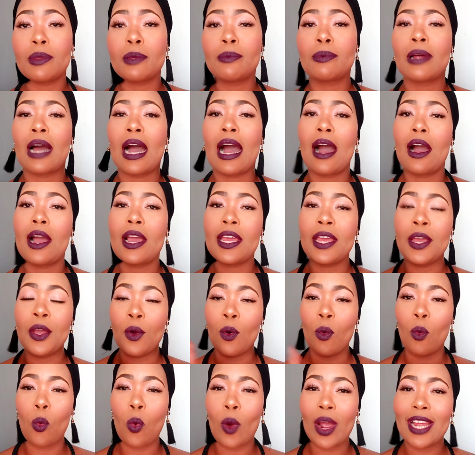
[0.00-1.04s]
people. I
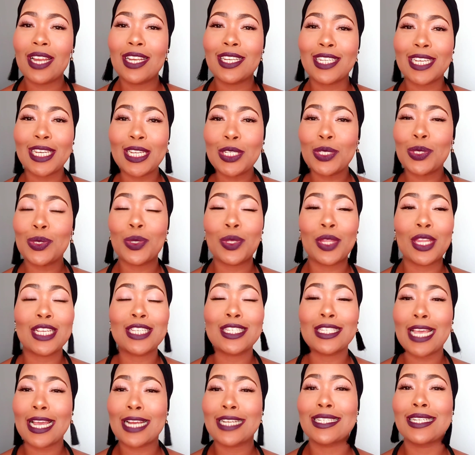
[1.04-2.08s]
went into the
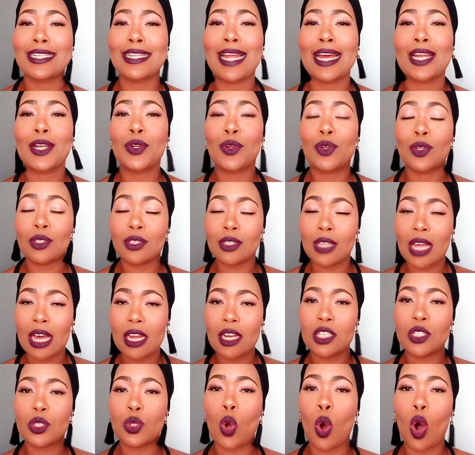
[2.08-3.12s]
section that that
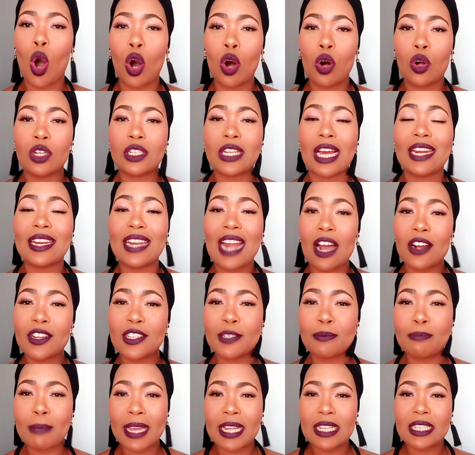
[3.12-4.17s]
is called
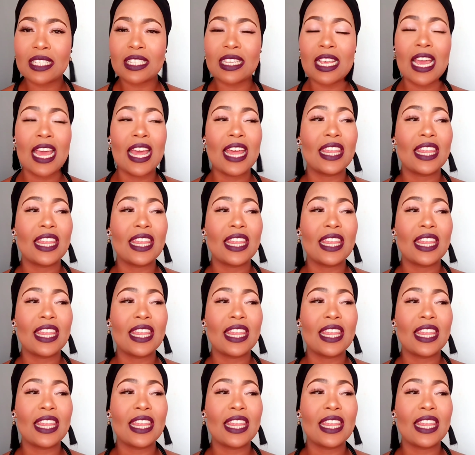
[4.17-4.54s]
announcements.